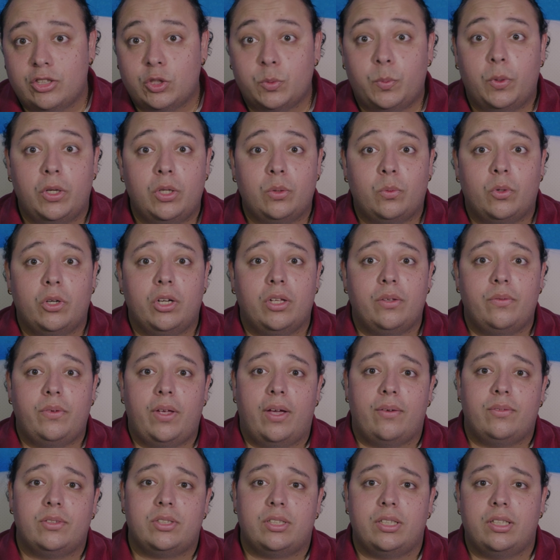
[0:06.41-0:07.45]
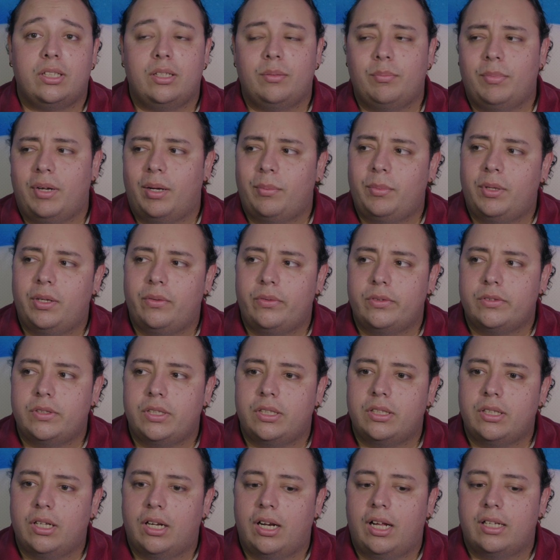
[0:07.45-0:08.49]
Spoiler warning if you haven't seen it, but I mean, if you've
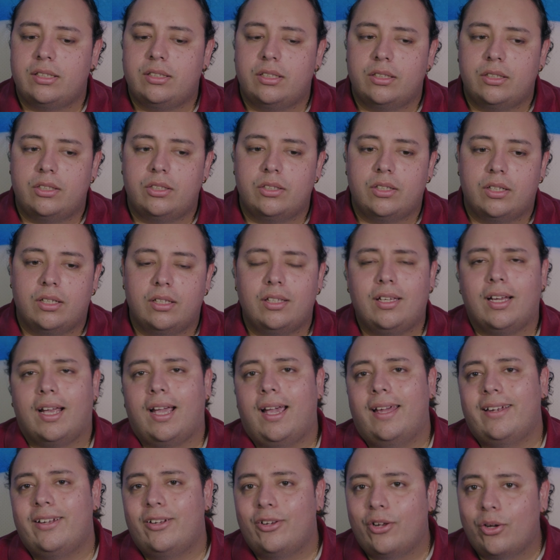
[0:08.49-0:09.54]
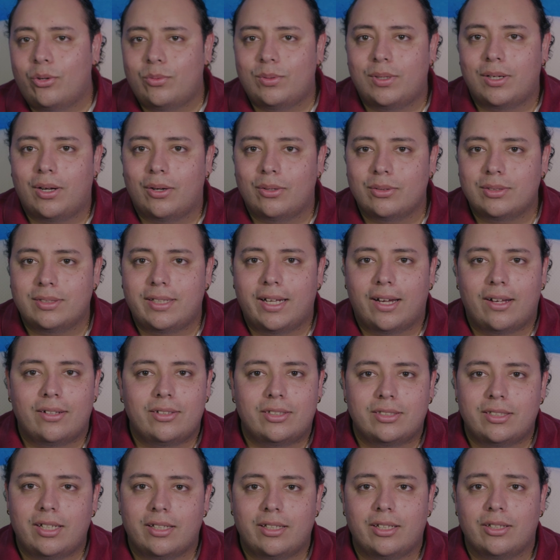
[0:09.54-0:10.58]
seen the classic, you kind of know what goes down.
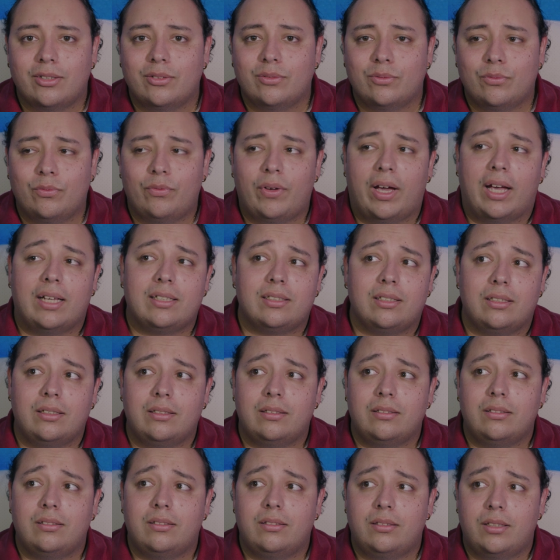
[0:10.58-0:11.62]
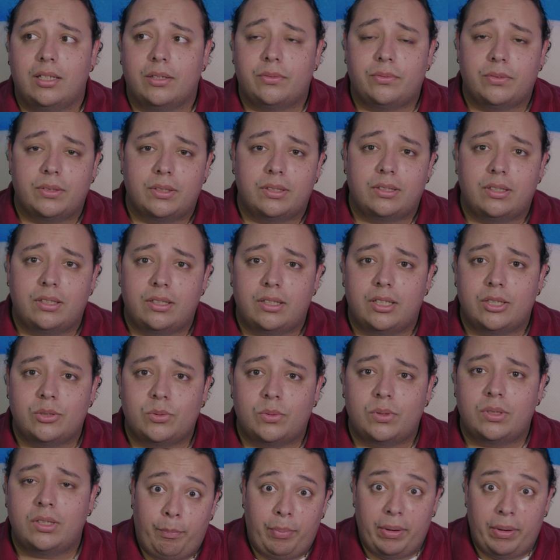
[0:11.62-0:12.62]
There's nothing vastly different in this one.